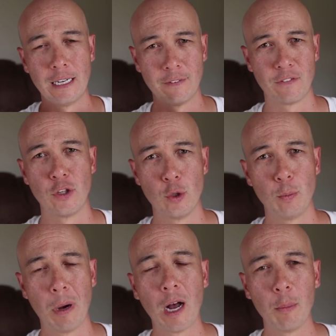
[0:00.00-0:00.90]
If
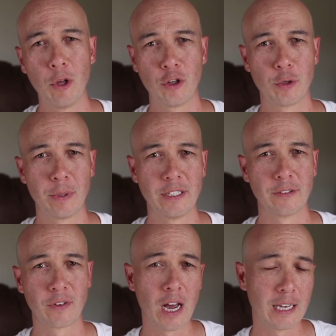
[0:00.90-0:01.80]
you publish a
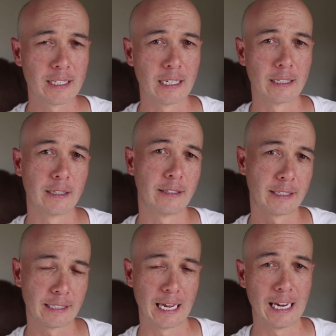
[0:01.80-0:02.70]
piece of content
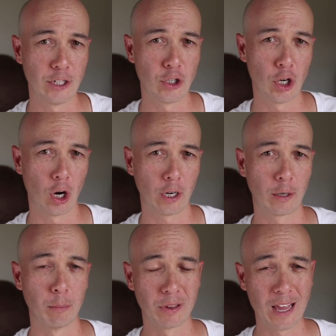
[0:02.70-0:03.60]
that's KGR
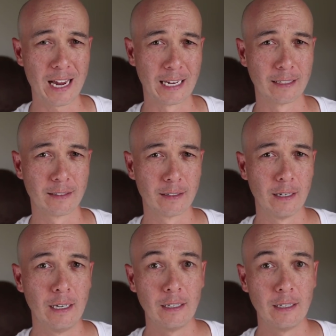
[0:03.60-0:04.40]
compliant,